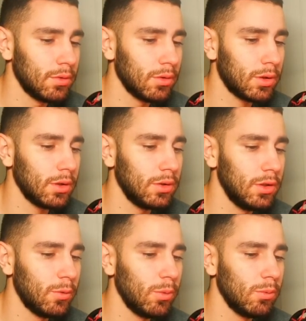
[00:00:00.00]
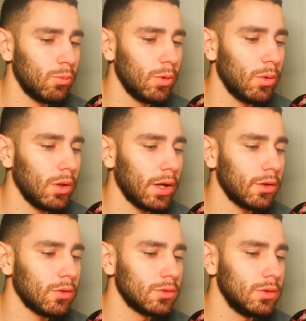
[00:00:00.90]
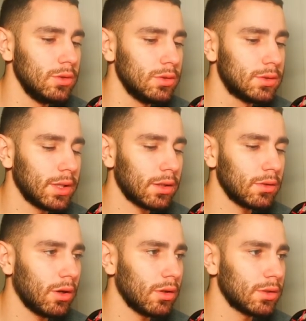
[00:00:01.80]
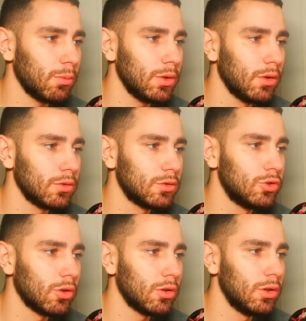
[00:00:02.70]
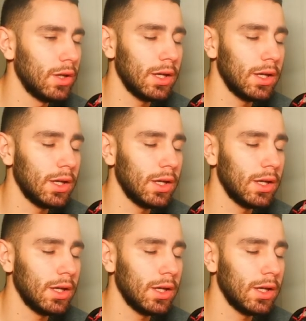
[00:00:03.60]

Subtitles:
Okay, here we're relying on the second card that we're going to draw.